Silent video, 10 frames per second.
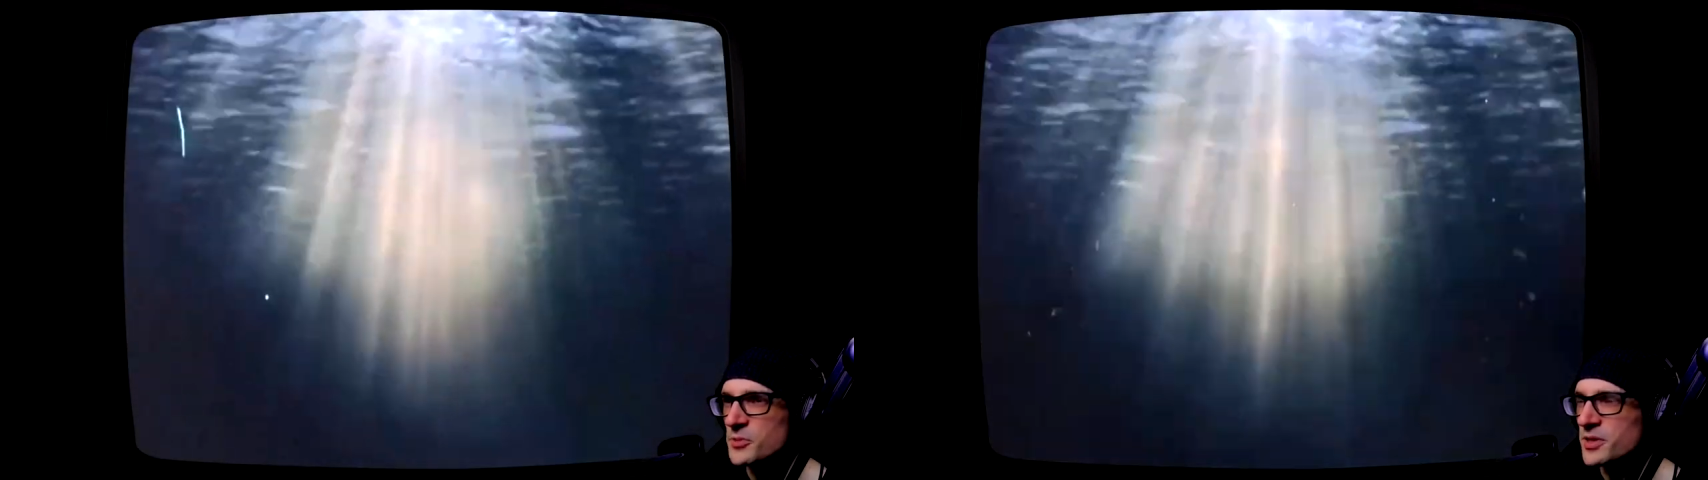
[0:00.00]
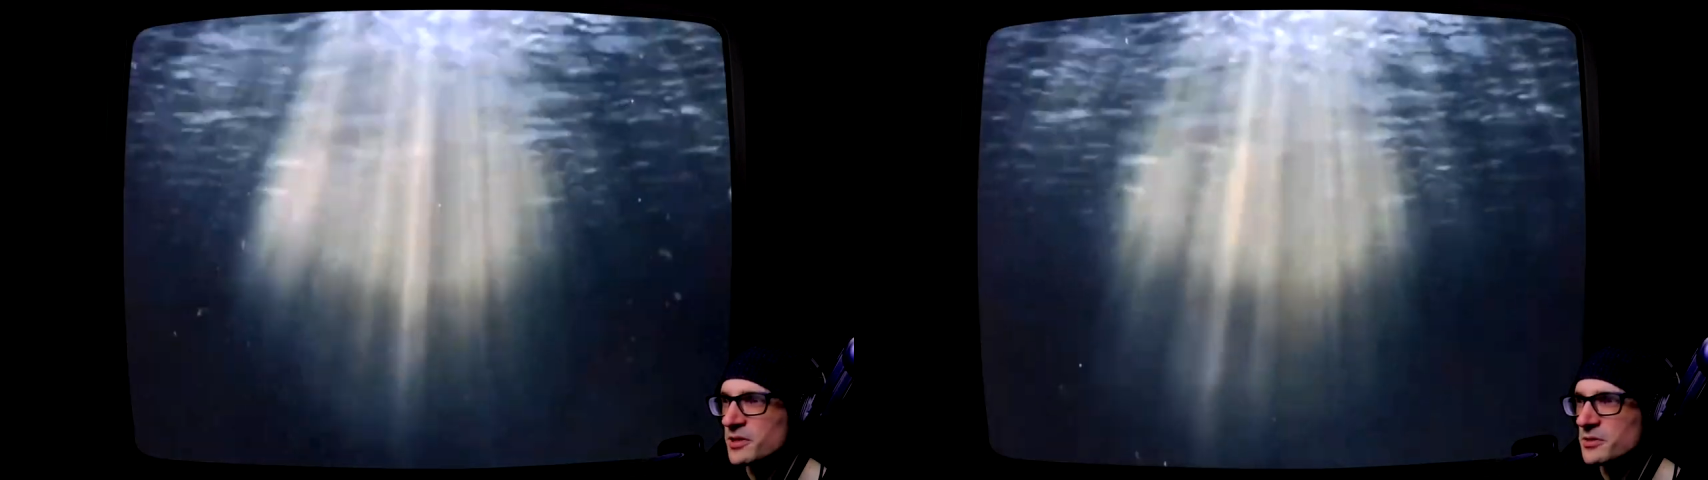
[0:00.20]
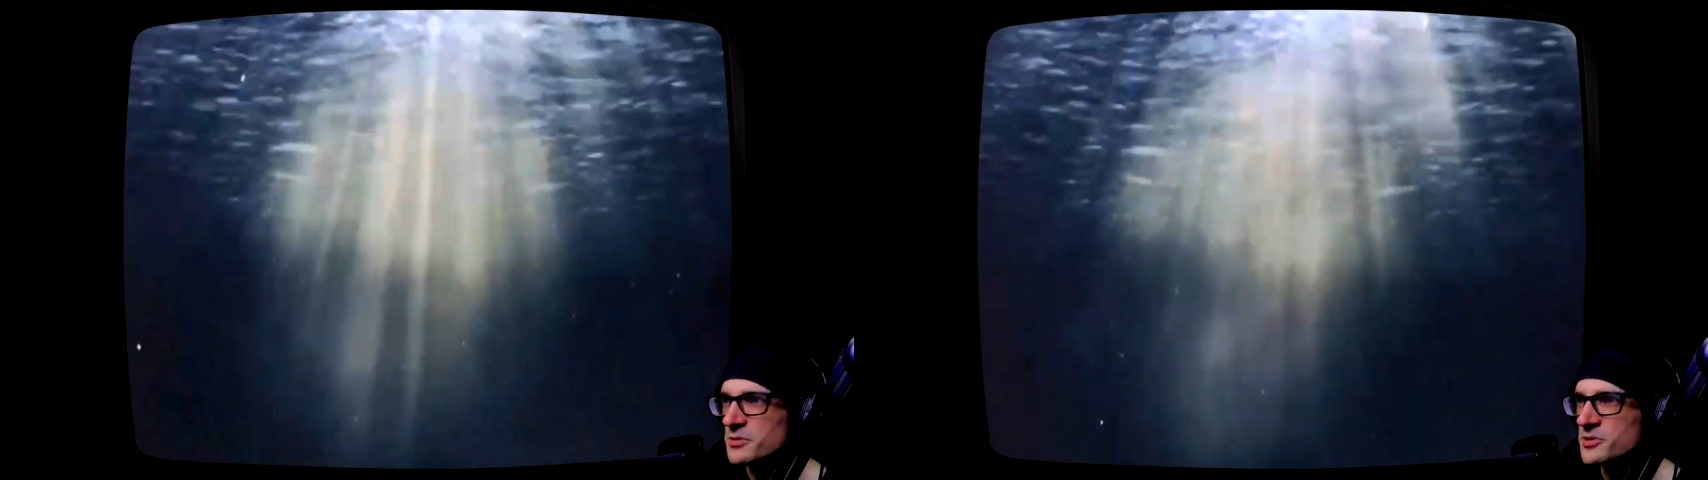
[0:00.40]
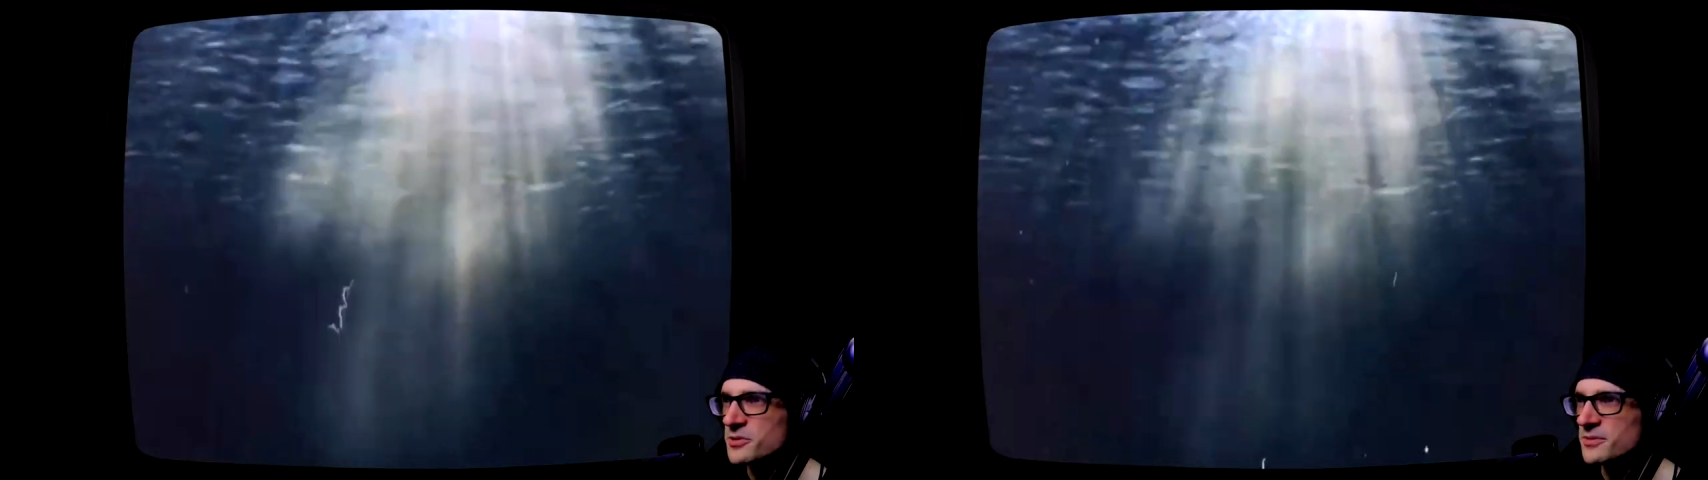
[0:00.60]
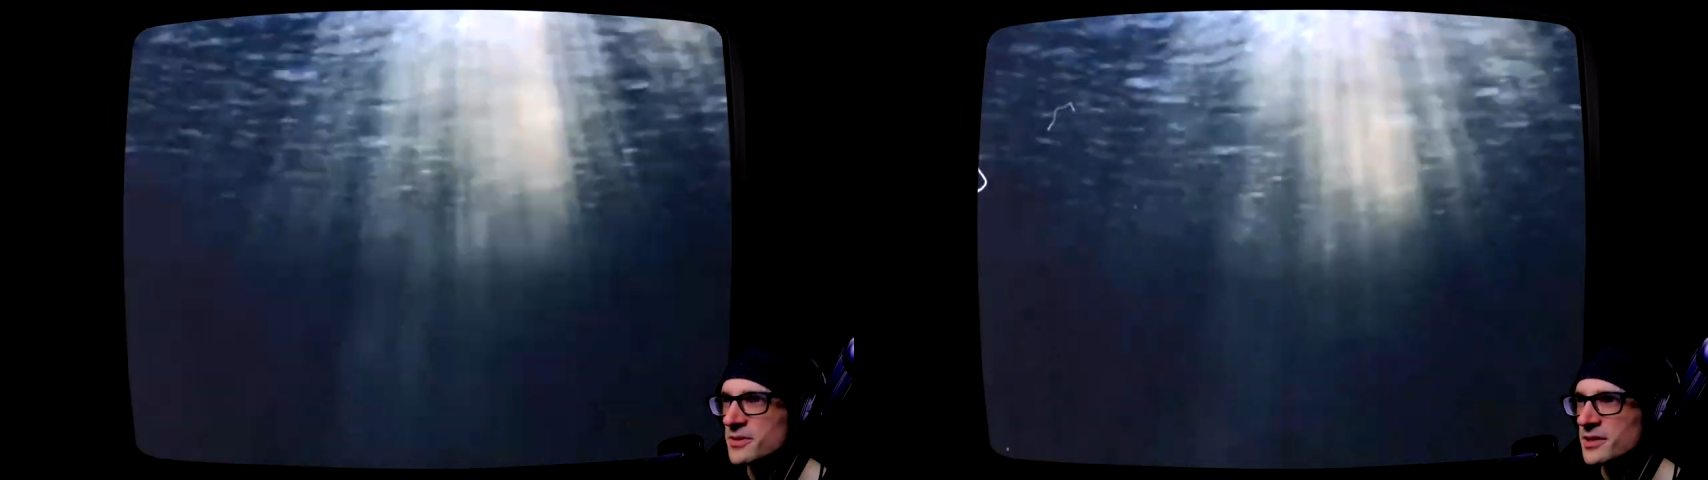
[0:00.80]
we lose?
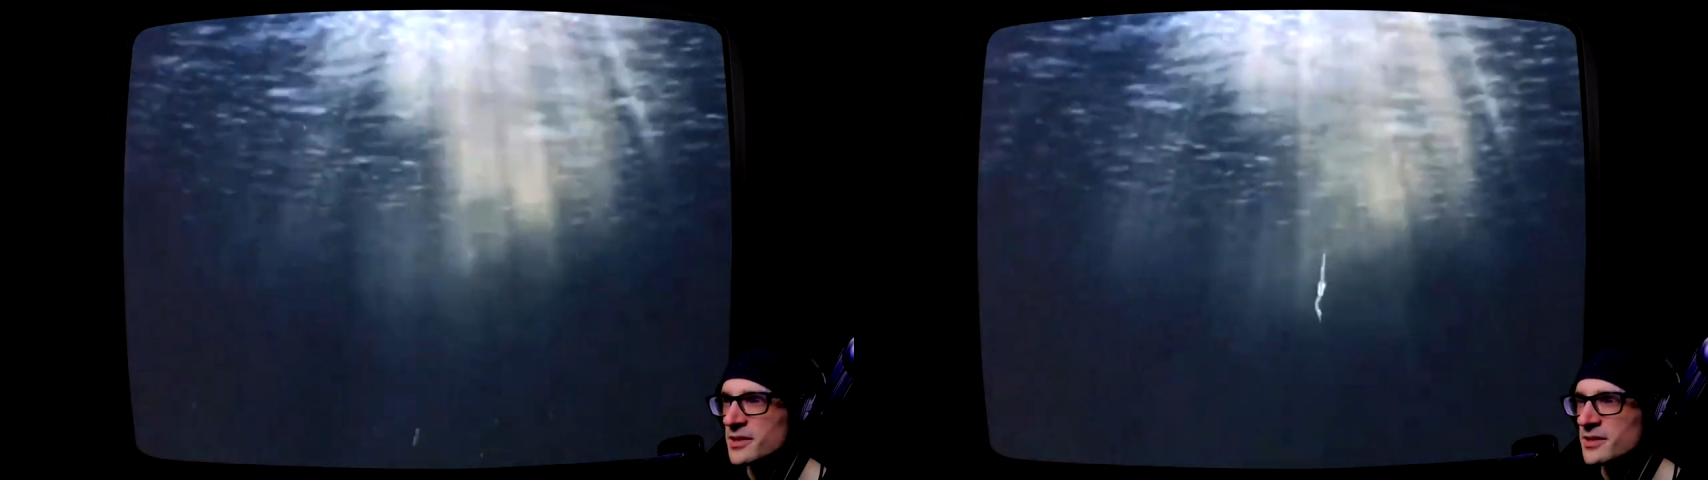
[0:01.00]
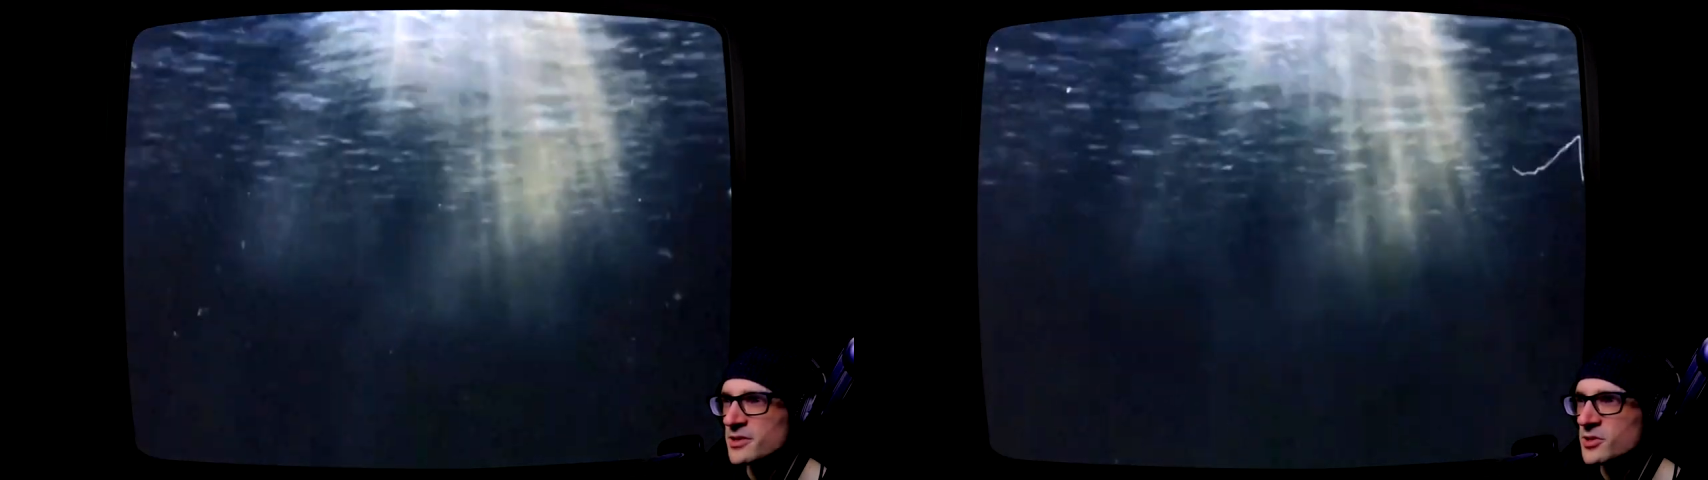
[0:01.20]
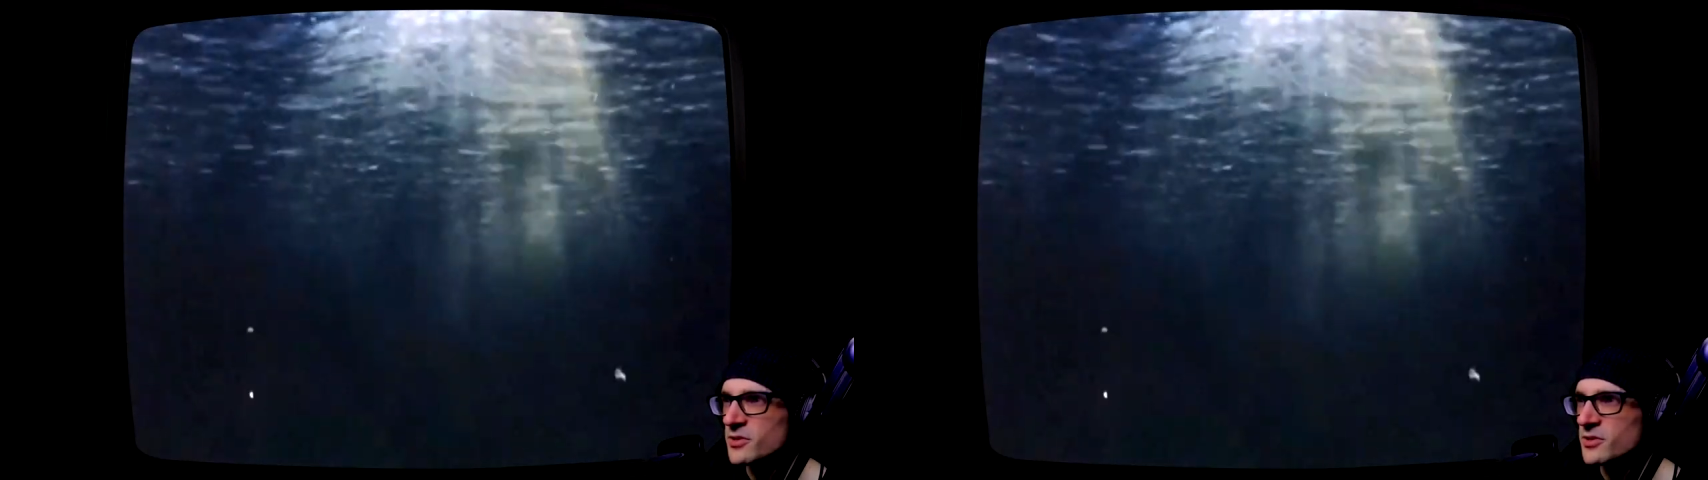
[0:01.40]
Should